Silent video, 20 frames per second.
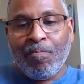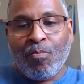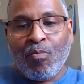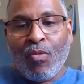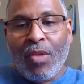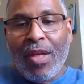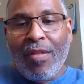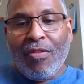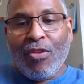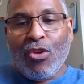
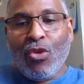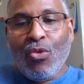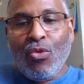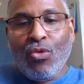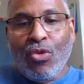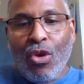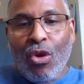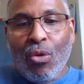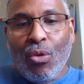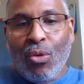you
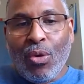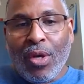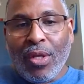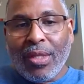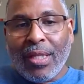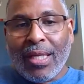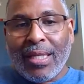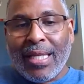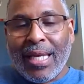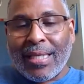know that
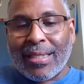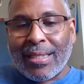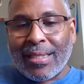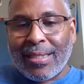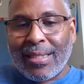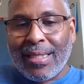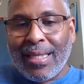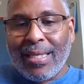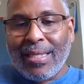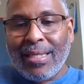there's a
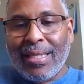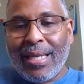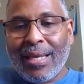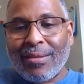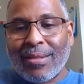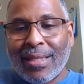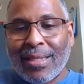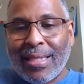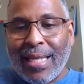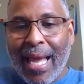season, there's a
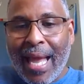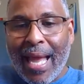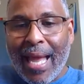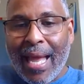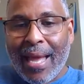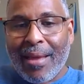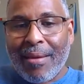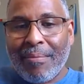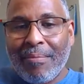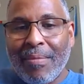
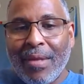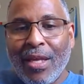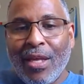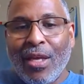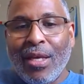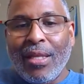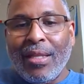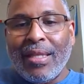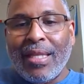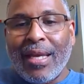time,
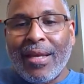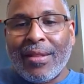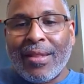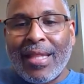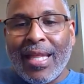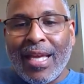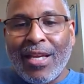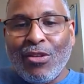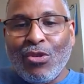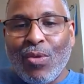there are
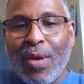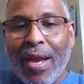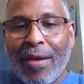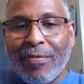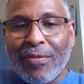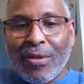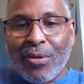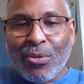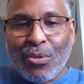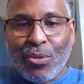things you have
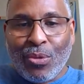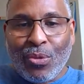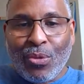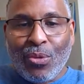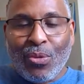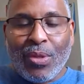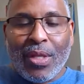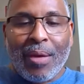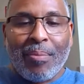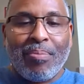to do,
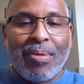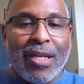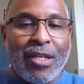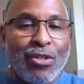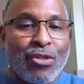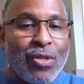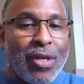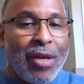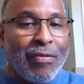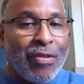there are places
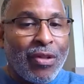you have to